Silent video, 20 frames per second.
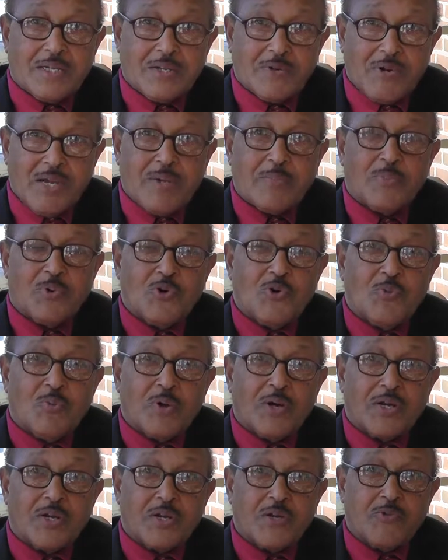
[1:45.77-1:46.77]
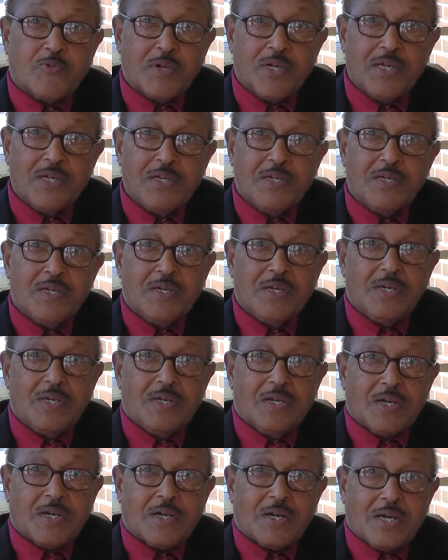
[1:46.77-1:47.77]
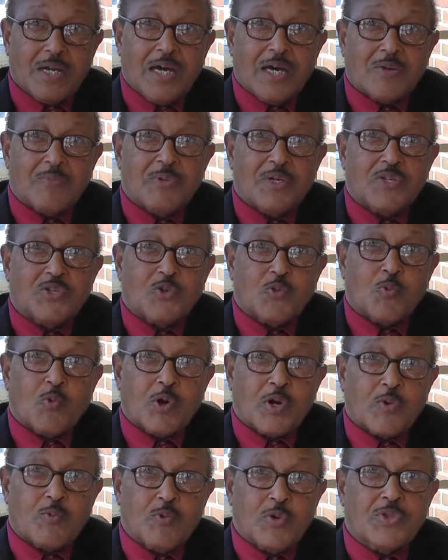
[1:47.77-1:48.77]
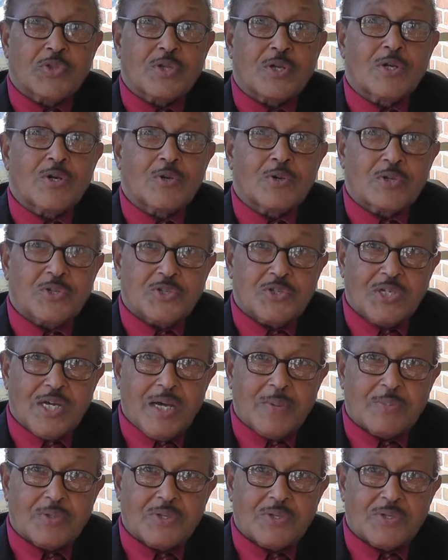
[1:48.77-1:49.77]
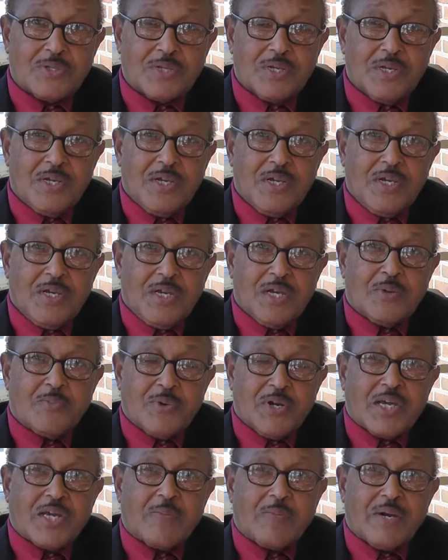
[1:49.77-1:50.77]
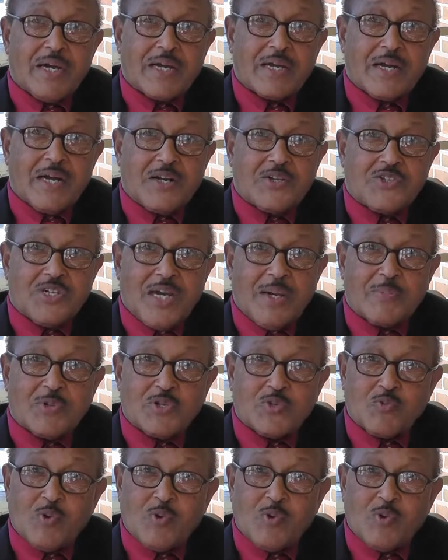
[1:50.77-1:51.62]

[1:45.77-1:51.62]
The Grand Pole Mark agreed and allowed me to work with the local chapters in bringing back our chapters.